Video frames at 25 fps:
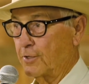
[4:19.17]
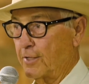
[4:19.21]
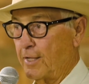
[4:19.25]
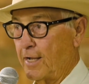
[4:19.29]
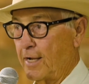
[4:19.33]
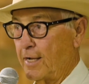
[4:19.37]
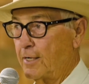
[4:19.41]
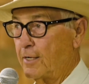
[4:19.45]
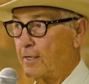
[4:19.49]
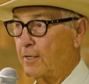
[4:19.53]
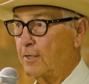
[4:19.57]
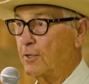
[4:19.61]

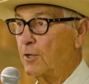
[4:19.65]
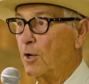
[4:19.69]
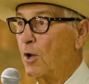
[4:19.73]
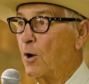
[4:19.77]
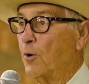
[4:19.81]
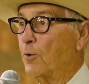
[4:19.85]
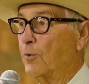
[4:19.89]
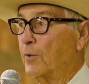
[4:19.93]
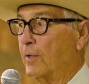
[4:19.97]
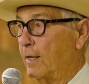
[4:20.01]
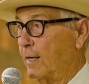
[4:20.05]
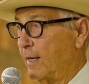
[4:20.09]
They
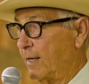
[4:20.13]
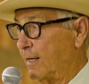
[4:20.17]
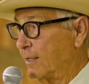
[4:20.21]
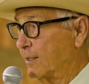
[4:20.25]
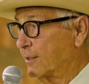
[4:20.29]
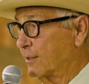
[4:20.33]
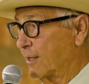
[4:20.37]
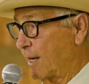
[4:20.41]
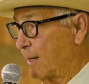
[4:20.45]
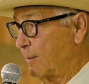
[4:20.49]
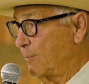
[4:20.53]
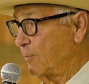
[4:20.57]
know that any
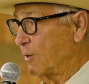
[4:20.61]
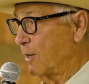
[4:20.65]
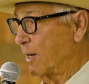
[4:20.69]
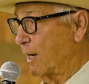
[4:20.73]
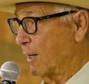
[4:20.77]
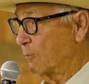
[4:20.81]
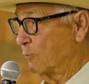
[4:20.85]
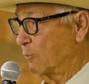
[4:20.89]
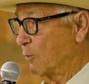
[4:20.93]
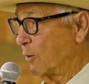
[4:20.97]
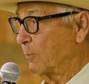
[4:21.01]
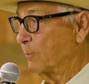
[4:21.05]
time you
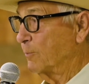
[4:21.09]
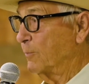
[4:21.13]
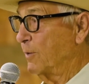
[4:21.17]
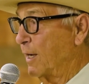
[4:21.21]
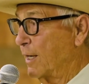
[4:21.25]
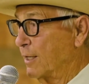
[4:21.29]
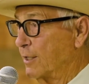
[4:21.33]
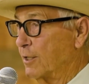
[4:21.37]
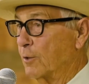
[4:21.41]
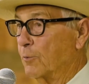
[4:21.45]
got a rope down,